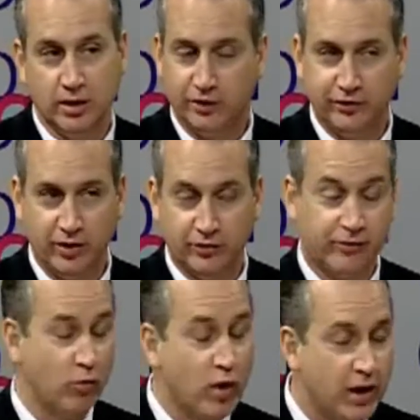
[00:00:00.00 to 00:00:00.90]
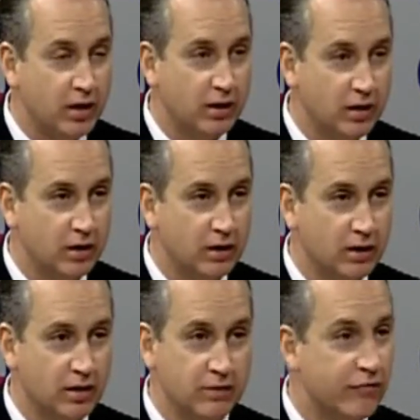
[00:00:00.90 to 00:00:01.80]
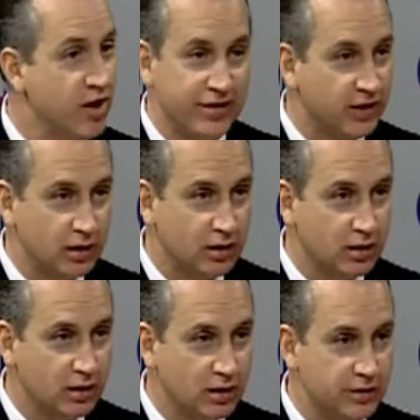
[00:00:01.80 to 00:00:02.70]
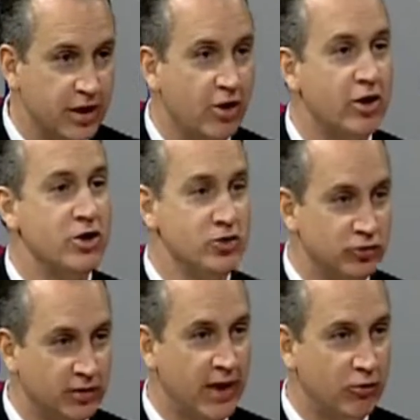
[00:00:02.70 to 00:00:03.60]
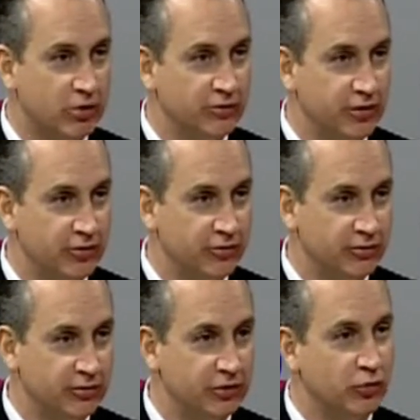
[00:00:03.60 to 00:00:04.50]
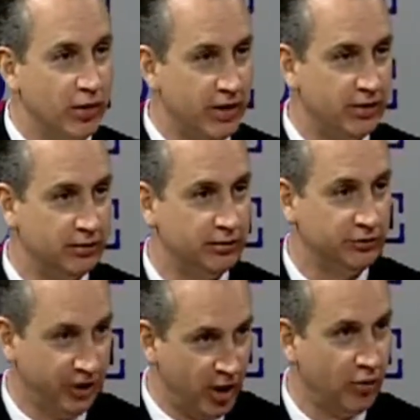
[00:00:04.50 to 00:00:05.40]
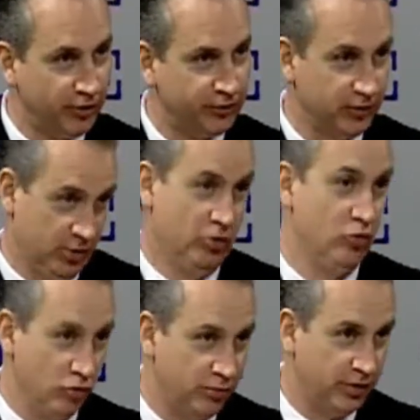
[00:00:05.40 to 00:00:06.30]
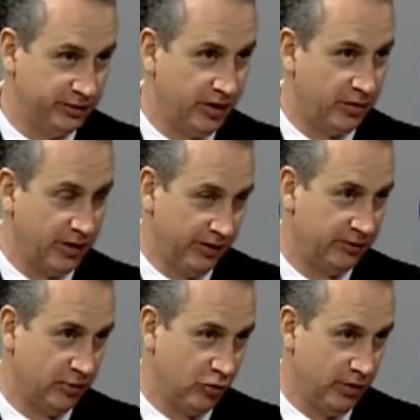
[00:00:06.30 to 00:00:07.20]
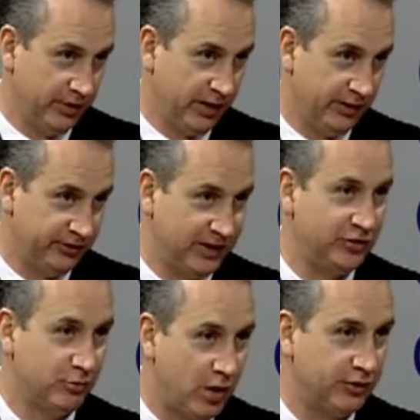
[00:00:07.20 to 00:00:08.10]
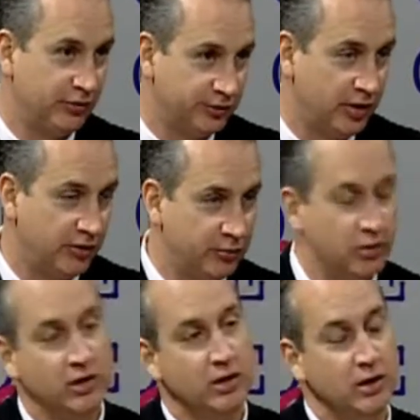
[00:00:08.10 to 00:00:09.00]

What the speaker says: in exchange for what? For nothing. They are unilateral concessions to a terrorist group, a state sponsor of terrorism,